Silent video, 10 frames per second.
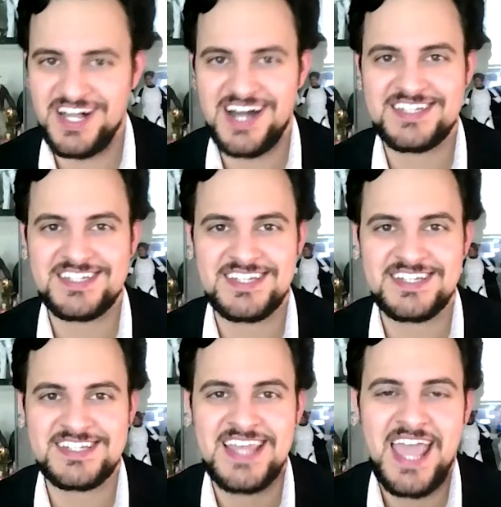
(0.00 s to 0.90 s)

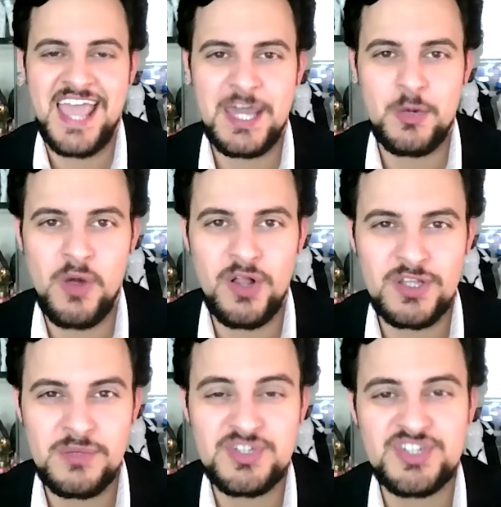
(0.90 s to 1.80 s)
Classics, and
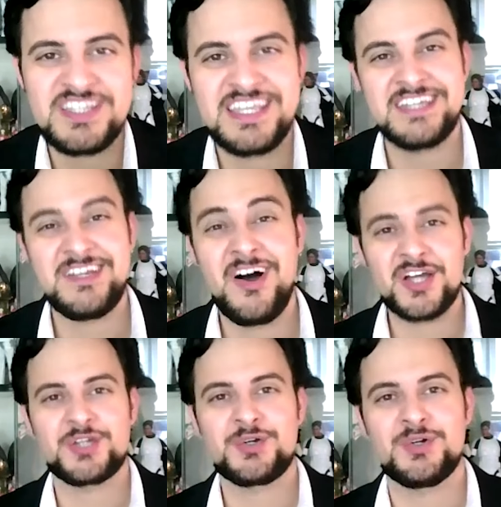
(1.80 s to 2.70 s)
welcome to the
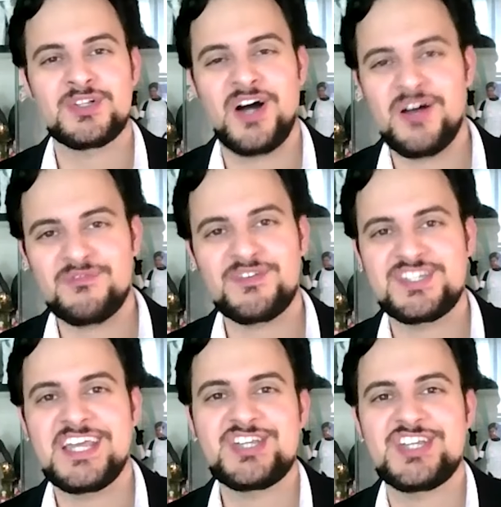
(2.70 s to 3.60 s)
inaugural
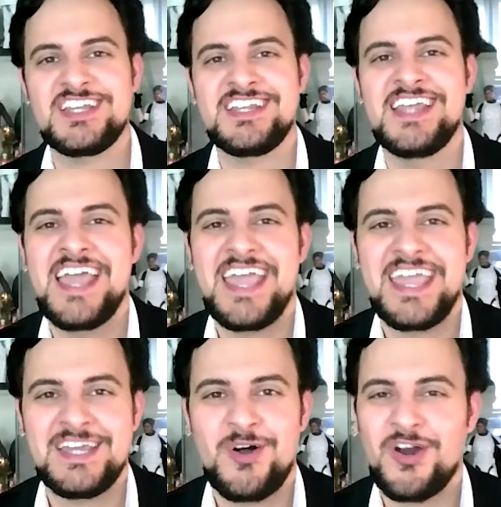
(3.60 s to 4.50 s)
conversation
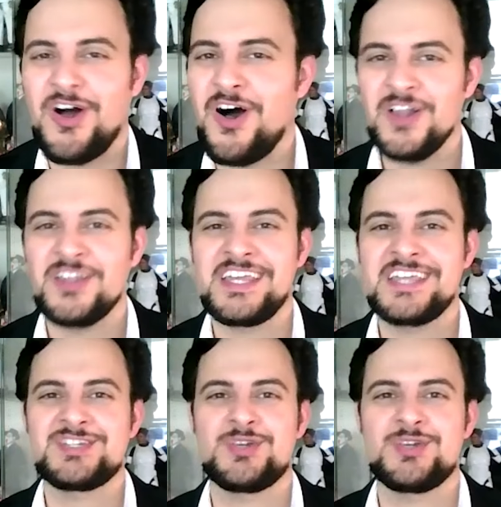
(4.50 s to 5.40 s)
in our
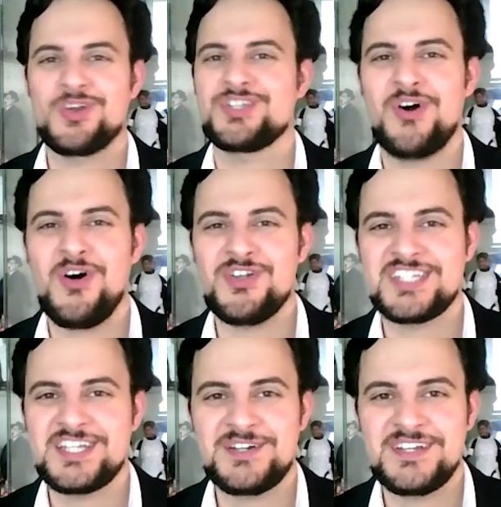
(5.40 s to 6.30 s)
Holidays at Horace Hall
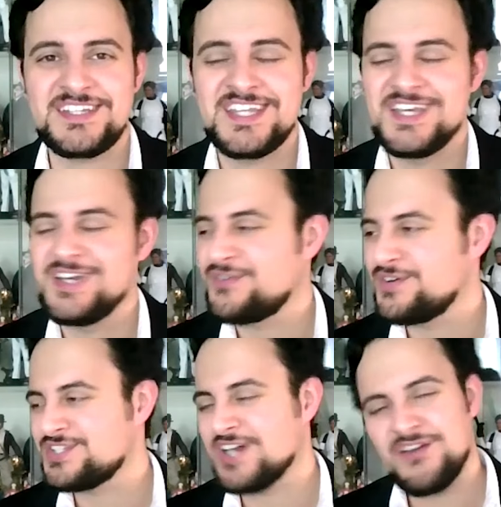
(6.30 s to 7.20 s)
series.
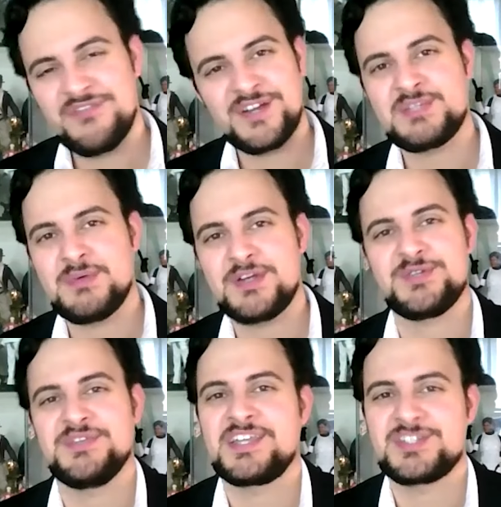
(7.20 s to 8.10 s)
First off, very special
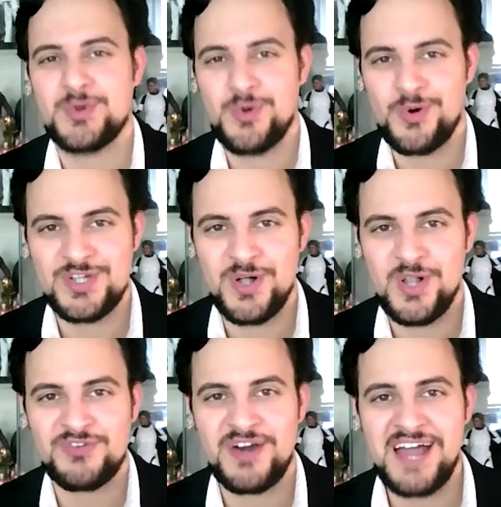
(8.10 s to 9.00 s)
thanks to Horace Hall
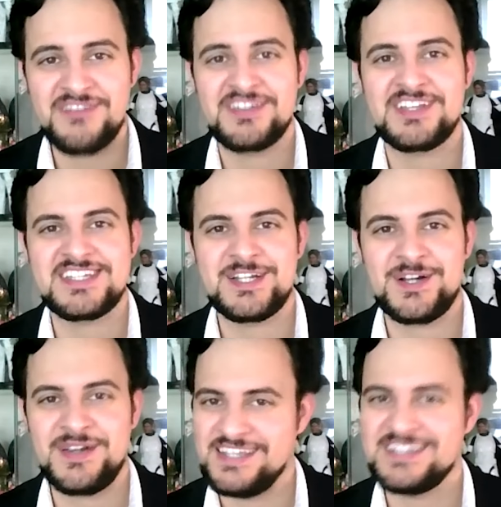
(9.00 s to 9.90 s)
for having us
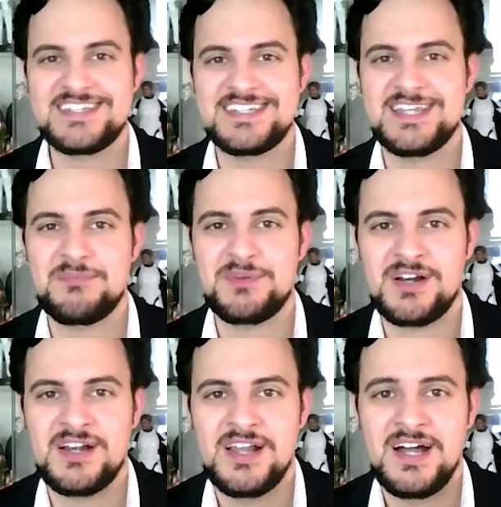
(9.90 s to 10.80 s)
here in
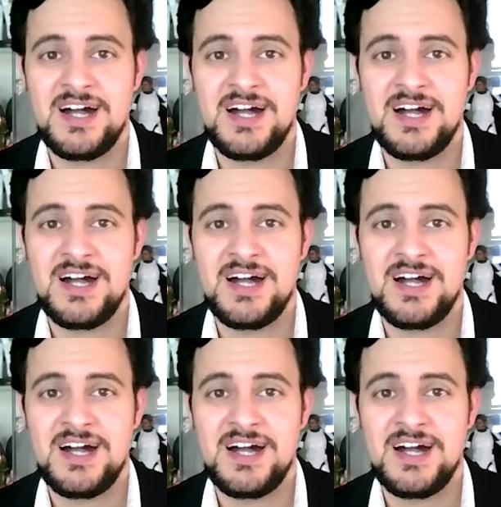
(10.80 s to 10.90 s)
December.